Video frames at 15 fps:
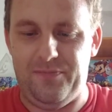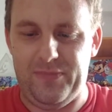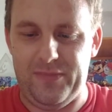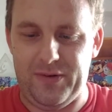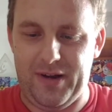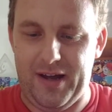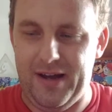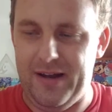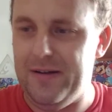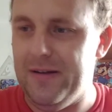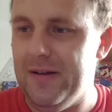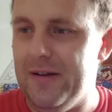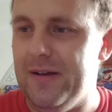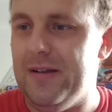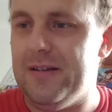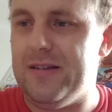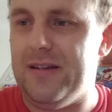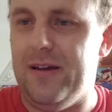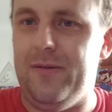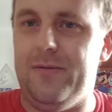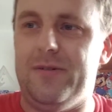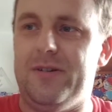Okay,
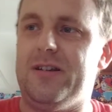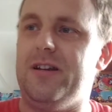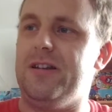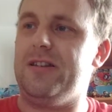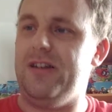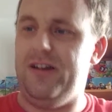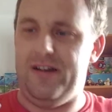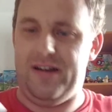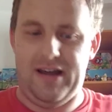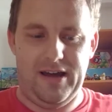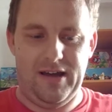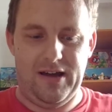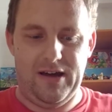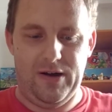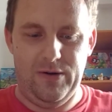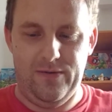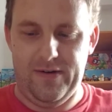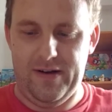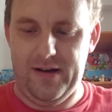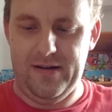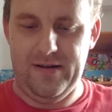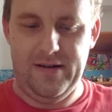so I'm just going to turn that
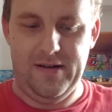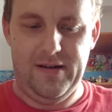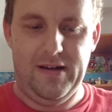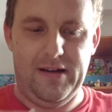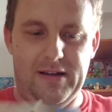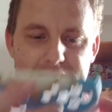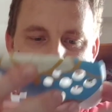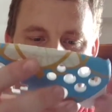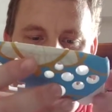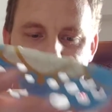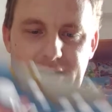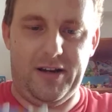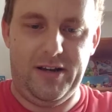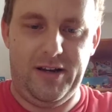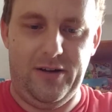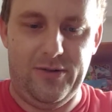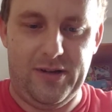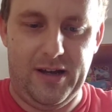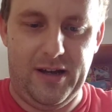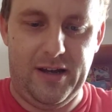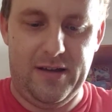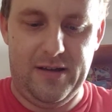over so then I can use
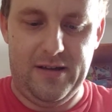it,